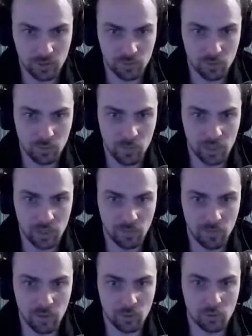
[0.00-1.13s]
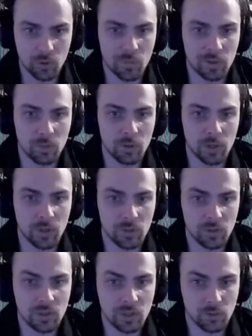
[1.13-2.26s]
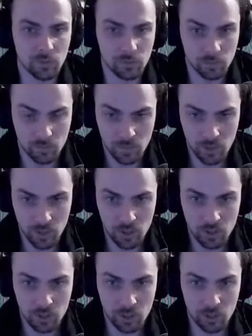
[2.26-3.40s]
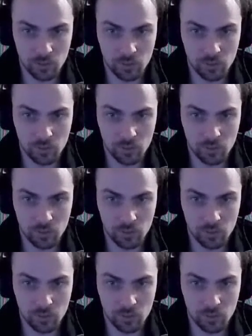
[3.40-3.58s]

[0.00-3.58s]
make them feel uncomfortable and insecure, calling the